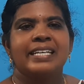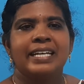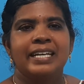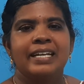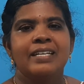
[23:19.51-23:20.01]

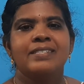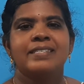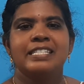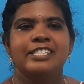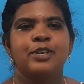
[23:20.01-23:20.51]

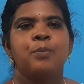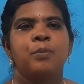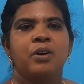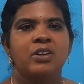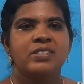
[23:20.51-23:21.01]
Callus is a
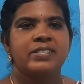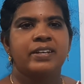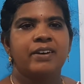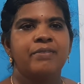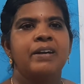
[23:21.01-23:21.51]
mass
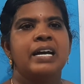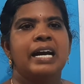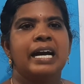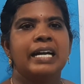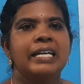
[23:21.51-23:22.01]
of
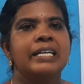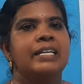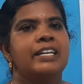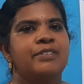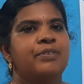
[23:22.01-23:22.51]

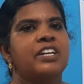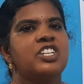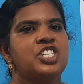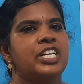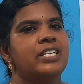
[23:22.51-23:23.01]

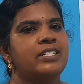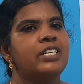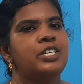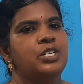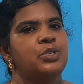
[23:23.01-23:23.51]

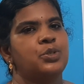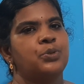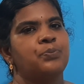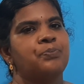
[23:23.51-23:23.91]
undifferentiated tissue.